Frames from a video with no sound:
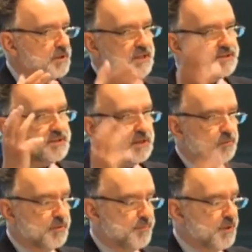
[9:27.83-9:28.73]
and
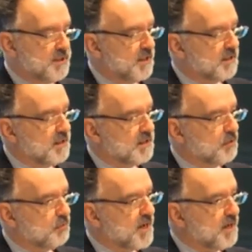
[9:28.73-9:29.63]
I'll repeat that
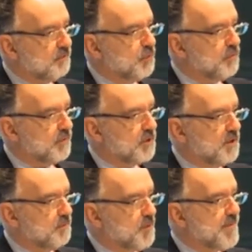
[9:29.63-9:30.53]
later, we have to
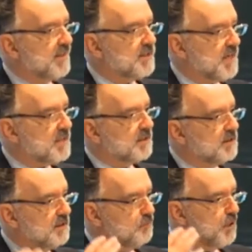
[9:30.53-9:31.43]
overcome a
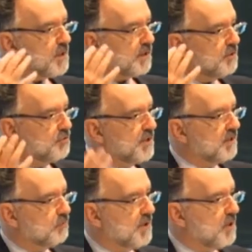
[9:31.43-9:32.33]
mentality blockage
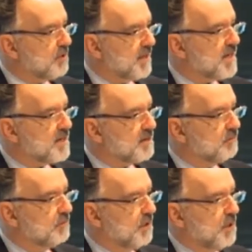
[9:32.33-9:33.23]
that we all
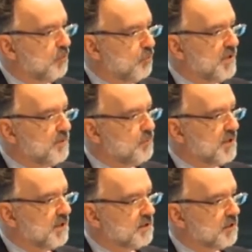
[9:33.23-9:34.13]
have. We
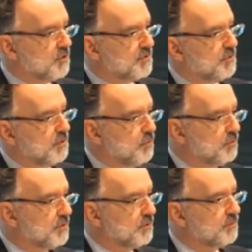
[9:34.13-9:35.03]
being not just the
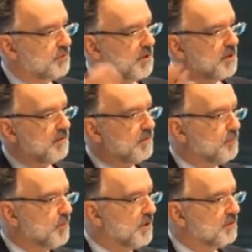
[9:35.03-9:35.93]
users, the
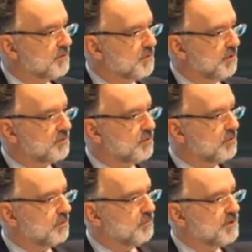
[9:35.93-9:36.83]
governments, the
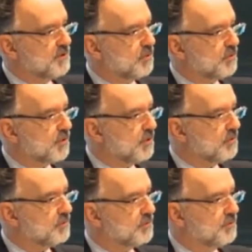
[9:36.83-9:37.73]

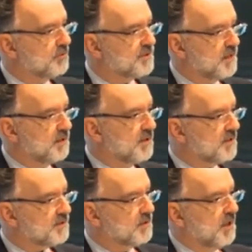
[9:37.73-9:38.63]
researchers, the
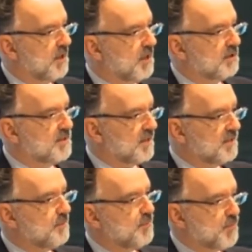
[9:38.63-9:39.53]
scientists, the
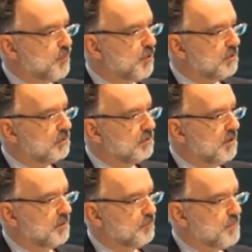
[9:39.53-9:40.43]
IT people,
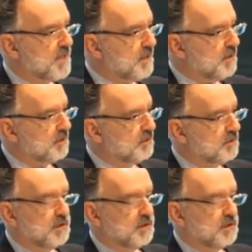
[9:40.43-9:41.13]
me.